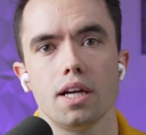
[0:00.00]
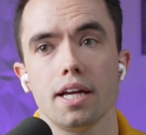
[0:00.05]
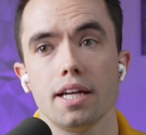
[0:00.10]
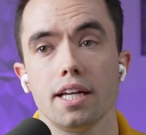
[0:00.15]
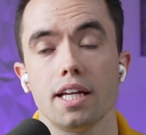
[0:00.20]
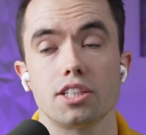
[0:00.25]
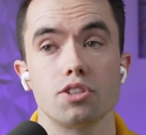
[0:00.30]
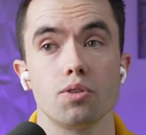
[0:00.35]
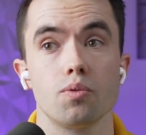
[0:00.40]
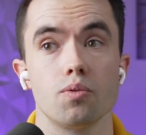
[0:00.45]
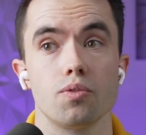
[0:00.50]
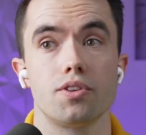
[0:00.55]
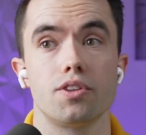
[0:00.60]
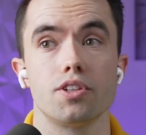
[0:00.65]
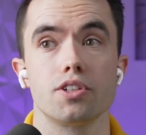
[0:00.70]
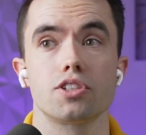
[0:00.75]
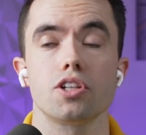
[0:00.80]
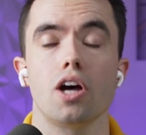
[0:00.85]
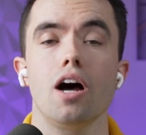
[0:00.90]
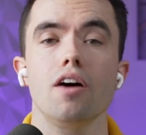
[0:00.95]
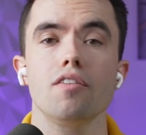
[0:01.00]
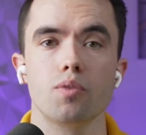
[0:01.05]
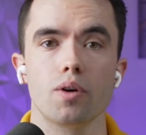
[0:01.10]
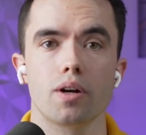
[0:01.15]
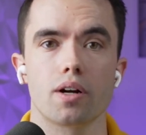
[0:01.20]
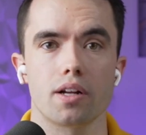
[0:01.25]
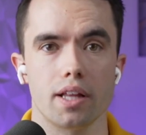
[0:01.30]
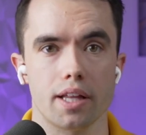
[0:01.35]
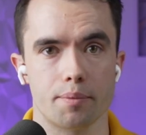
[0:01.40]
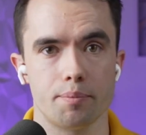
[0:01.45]
Yeah, so the
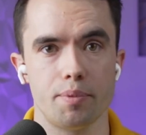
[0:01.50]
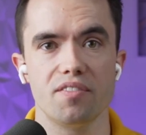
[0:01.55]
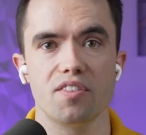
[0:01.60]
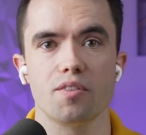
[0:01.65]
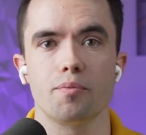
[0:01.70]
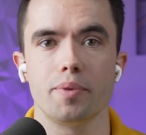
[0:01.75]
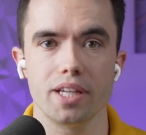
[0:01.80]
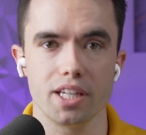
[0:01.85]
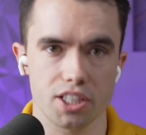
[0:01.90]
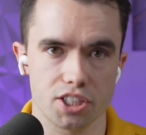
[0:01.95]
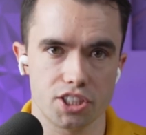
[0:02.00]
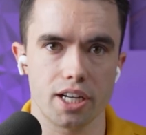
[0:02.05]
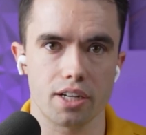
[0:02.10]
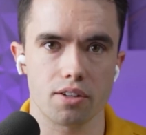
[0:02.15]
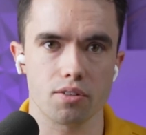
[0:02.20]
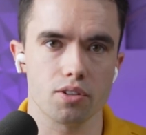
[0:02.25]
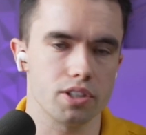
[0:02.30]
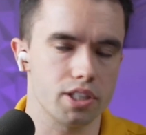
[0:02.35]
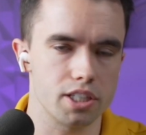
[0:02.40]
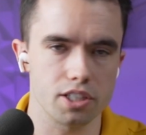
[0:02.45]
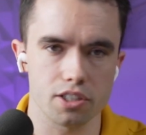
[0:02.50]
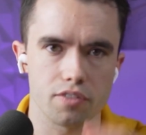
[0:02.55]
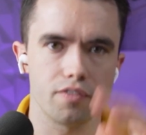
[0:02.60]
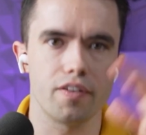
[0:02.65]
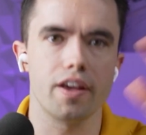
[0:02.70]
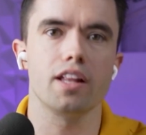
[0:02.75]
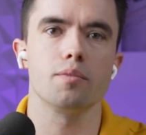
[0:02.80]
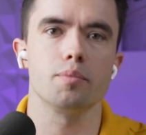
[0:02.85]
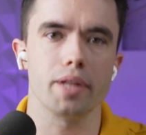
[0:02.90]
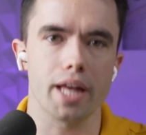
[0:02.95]
software, like P4P in general, is
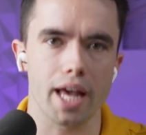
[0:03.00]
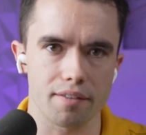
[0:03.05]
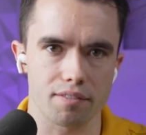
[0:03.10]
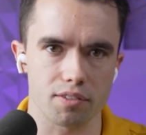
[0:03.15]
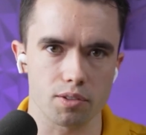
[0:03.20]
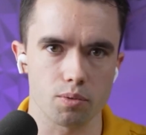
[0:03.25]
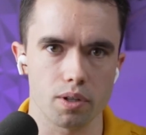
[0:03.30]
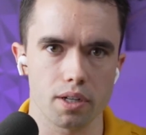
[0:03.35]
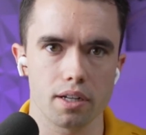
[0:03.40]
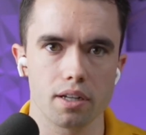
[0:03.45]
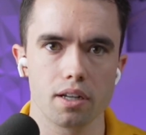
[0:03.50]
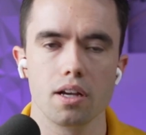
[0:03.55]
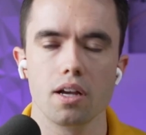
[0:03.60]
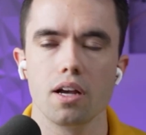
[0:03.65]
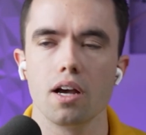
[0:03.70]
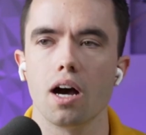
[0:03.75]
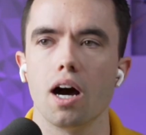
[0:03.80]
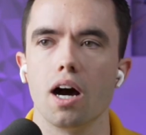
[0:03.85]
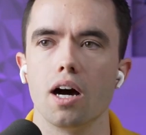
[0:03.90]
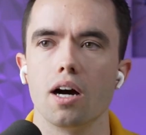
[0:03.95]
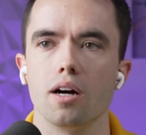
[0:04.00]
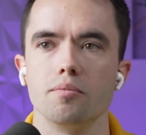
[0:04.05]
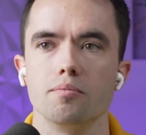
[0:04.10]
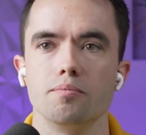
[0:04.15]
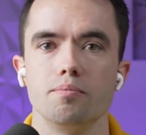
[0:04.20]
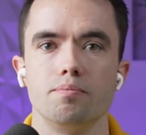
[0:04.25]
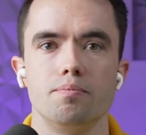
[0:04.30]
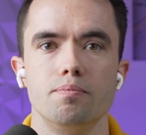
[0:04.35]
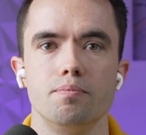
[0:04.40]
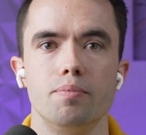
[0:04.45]
available to everyone.
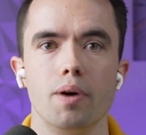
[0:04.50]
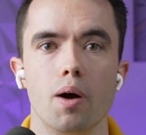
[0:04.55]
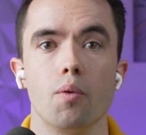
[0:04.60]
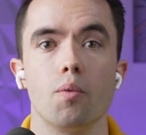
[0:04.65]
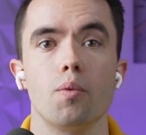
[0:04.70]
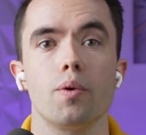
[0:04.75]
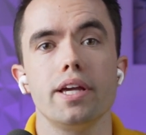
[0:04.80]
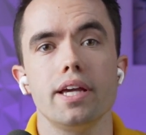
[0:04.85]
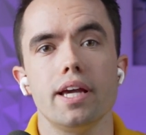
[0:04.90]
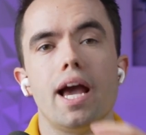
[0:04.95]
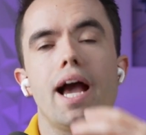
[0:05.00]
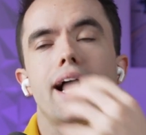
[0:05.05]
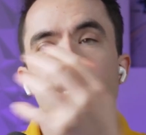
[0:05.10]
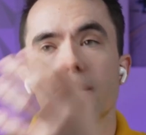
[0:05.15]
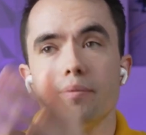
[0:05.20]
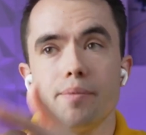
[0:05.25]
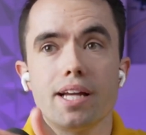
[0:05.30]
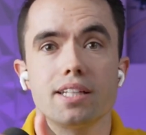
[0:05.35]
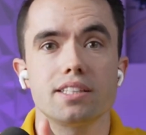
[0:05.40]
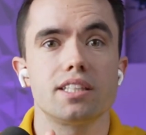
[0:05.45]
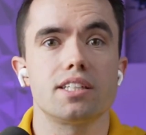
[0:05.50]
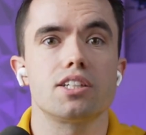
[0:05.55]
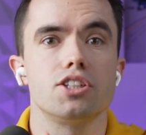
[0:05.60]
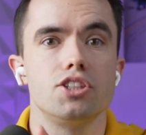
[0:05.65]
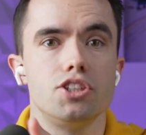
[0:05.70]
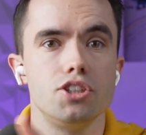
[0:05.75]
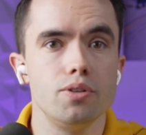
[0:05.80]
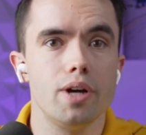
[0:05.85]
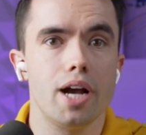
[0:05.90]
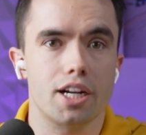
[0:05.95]
But we at Command Center
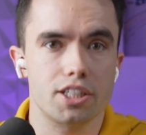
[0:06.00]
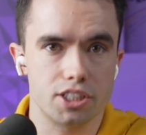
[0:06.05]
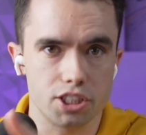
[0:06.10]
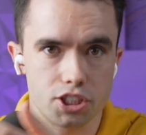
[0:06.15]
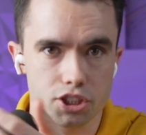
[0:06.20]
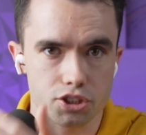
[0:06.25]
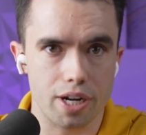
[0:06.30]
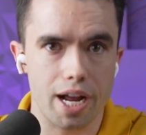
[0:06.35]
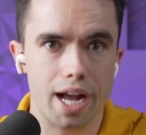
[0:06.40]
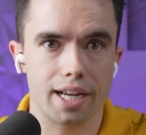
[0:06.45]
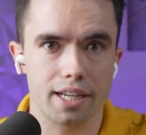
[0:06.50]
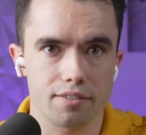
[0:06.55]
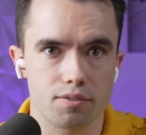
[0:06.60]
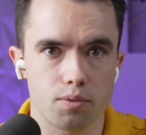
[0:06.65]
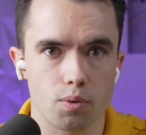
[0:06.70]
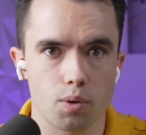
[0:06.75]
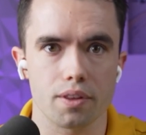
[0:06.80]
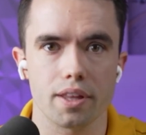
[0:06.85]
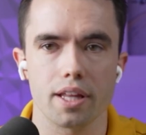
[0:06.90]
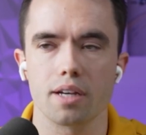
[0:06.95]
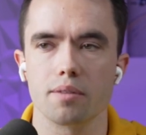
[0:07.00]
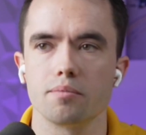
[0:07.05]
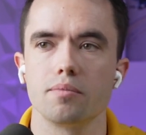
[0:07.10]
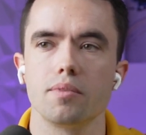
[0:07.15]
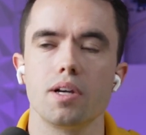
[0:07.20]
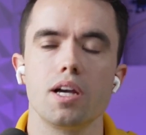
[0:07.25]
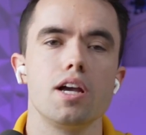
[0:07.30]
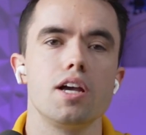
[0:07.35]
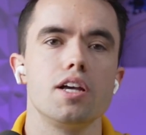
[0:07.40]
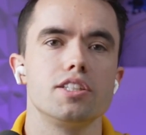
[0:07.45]
do actually track it for them,
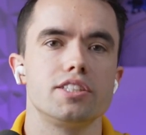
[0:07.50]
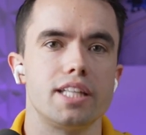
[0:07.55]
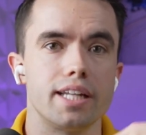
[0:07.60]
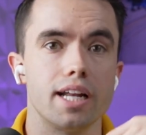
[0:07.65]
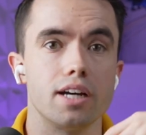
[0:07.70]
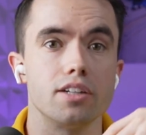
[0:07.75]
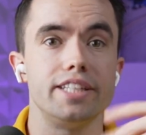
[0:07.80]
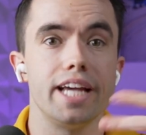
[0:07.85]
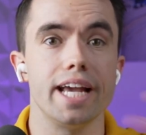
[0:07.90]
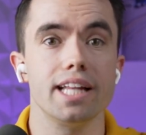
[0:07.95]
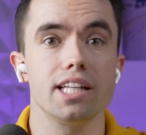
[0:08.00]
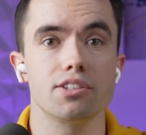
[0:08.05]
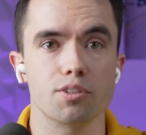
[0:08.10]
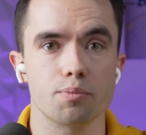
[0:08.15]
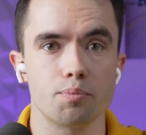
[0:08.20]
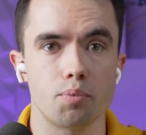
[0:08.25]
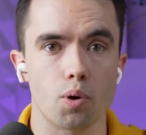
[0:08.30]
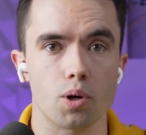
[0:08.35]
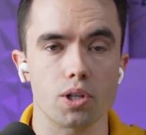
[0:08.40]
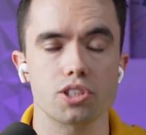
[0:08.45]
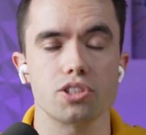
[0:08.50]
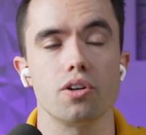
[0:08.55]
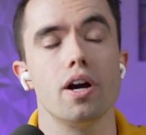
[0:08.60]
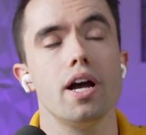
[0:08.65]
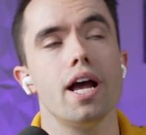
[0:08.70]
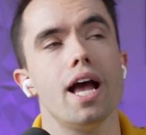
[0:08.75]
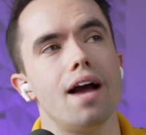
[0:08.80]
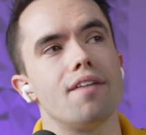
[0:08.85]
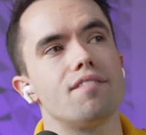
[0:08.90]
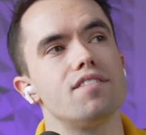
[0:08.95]
send out daily reports. So
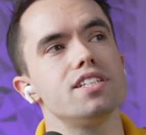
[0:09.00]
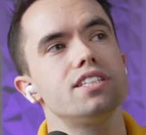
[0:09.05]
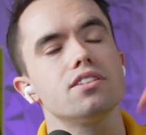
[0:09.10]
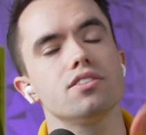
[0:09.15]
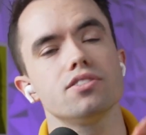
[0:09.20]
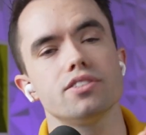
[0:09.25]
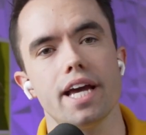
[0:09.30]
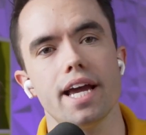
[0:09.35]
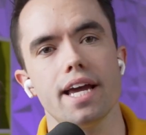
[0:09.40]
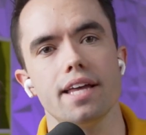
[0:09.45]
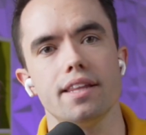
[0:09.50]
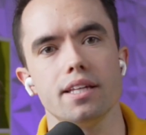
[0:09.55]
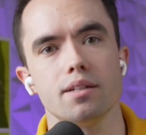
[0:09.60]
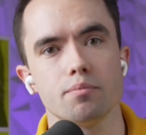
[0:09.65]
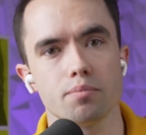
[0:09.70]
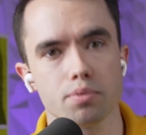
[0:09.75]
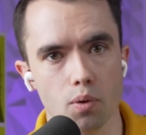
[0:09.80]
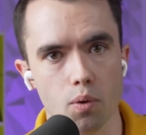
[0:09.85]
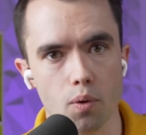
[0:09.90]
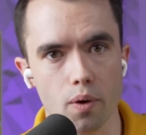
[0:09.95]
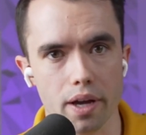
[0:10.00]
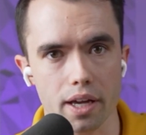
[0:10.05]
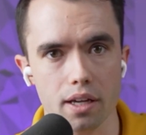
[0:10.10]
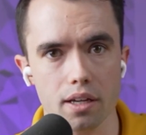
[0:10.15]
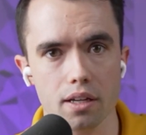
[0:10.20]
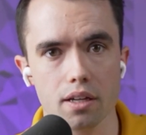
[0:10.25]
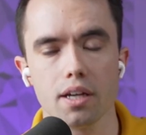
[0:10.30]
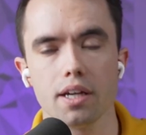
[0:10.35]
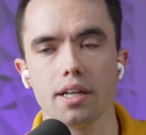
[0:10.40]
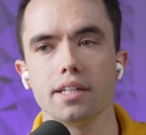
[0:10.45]
every single day, the employee
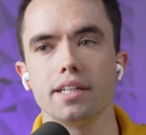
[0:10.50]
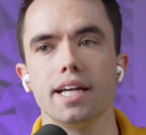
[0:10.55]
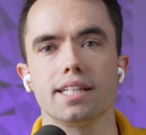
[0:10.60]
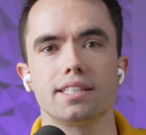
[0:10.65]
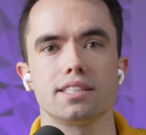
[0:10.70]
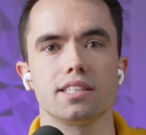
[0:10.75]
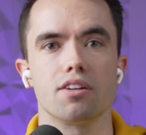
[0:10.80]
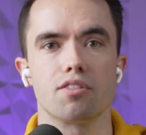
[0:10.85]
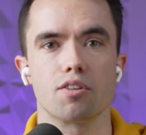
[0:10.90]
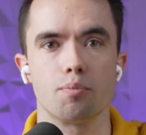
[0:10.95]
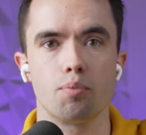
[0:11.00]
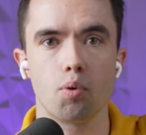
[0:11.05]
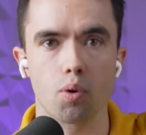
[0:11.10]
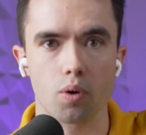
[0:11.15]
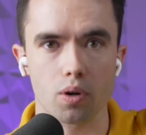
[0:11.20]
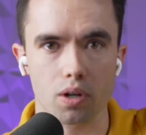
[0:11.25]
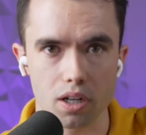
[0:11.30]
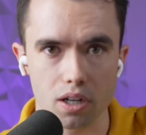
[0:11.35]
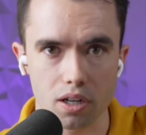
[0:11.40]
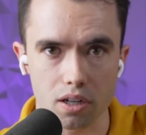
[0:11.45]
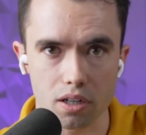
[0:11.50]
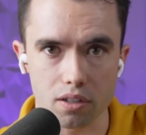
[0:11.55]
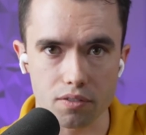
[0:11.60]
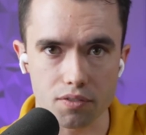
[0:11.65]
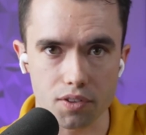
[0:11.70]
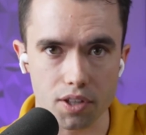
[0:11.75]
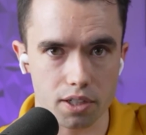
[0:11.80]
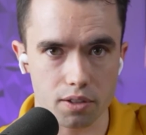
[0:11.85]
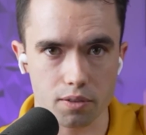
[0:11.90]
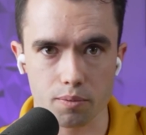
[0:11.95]
gets a report of
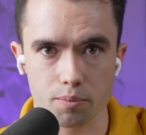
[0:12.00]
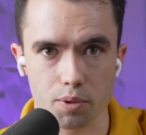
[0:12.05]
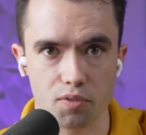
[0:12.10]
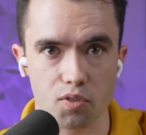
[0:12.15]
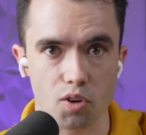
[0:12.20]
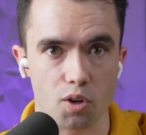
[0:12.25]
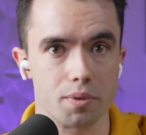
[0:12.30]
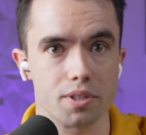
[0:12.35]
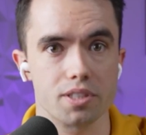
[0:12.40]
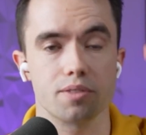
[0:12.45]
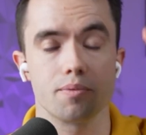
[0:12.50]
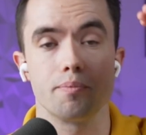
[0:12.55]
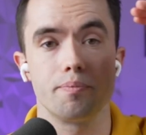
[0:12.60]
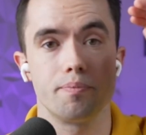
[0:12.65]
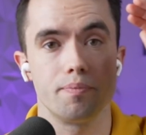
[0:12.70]
their performance.